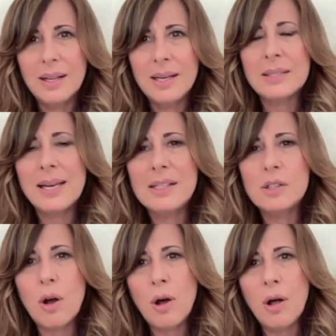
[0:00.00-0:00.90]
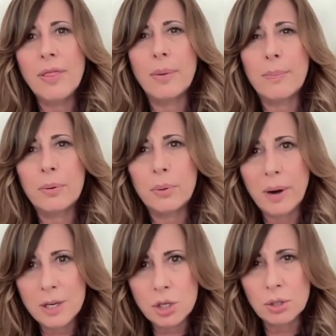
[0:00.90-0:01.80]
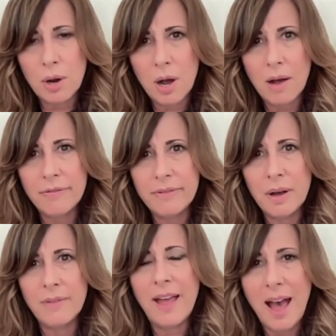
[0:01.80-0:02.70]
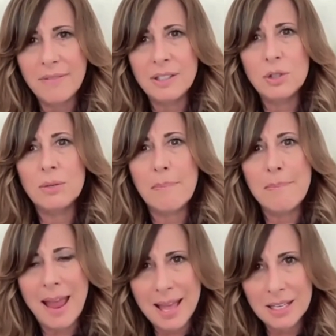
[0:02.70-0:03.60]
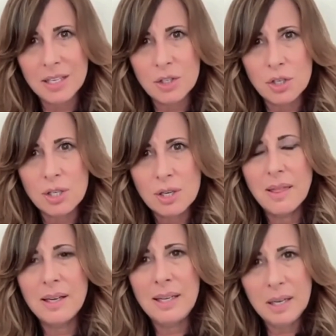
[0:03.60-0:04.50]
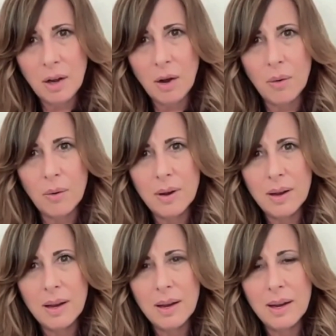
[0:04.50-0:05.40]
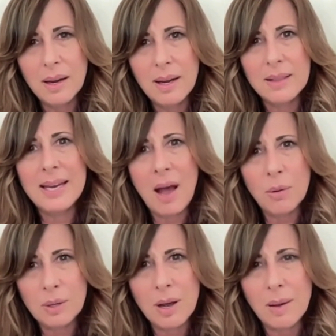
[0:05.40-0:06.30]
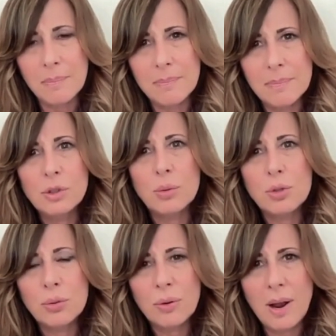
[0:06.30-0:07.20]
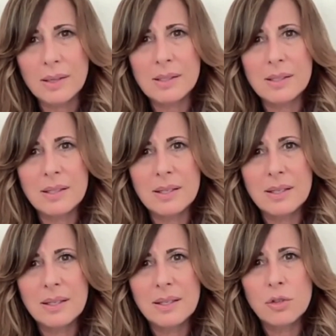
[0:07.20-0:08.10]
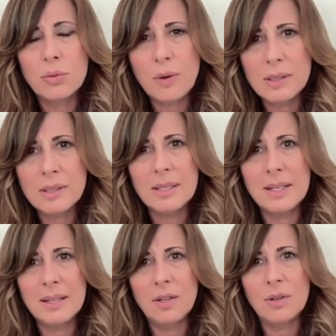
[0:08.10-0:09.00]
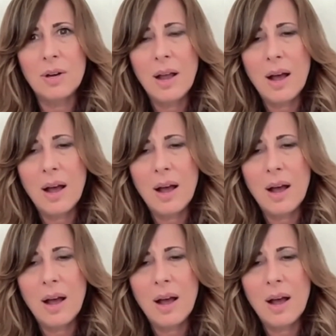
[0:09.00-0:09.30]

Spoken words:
it takes all the pressure off of having to manage the ego and the outcome. So trust in your